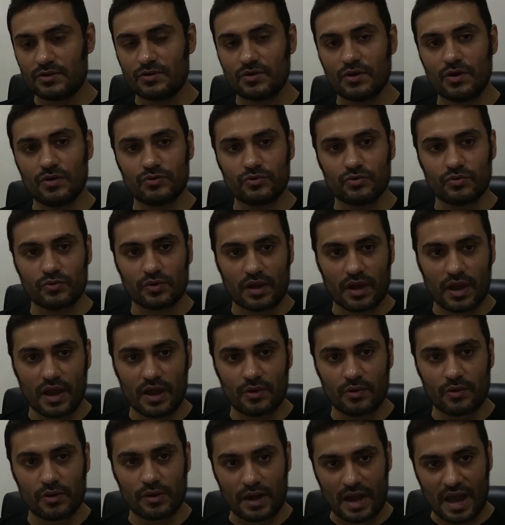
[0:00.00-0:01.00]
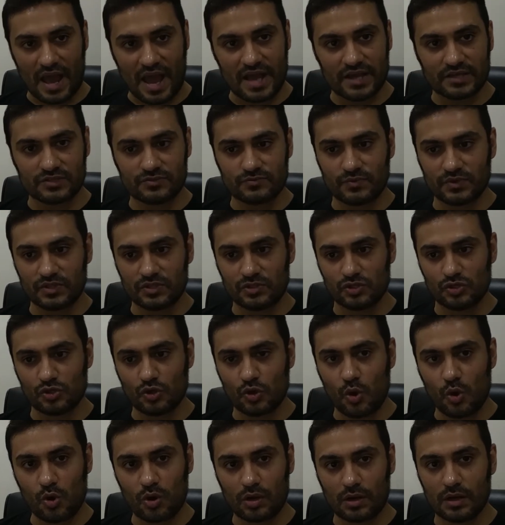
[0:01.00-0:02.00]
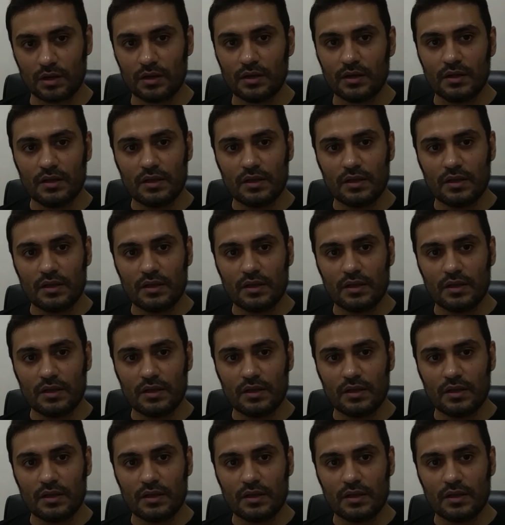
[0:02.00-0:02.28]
You have to add on eggs with yolk.